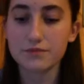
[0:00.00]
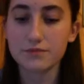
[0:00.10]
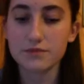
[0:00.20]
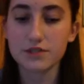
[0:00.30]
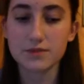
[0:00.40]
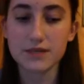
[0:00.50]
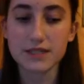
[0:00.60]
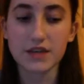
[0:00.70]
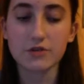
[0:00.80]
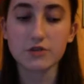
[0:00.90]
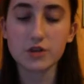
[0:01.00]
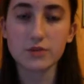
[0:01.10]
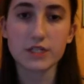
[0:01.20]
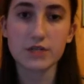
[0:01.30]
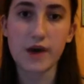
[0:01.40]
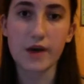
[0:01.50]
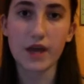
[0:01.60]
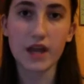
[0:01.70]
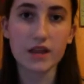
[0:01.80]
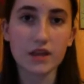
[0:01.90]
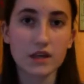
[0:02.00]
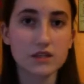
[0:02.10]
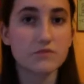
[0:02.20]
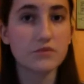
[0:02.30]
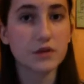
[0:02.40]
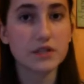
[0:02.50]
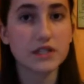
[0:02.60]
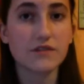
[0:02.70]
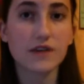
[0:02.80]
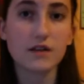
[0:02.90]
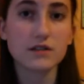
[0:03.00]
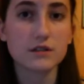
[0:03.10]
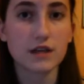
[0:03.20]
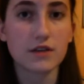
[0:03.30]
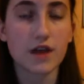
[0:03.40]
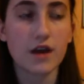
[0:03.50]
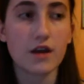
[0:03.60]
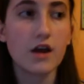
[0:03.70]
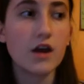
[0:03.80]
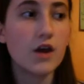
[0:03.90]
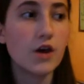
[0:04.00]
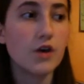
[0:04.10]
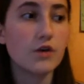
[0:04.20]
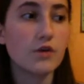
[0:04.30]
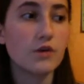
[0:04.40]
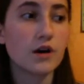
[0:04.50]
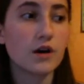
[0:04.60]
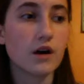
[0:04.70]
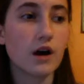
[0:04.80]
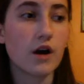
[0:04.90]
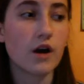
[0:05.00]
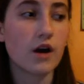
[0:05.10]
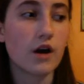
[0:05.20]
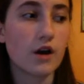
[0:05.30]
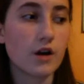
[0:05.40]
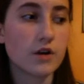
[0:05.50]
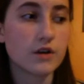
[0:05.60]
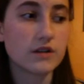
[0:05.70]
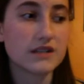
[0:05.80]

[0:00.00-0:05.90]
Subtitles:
just because I know so much about it, and I think it's important to have counselors out there who are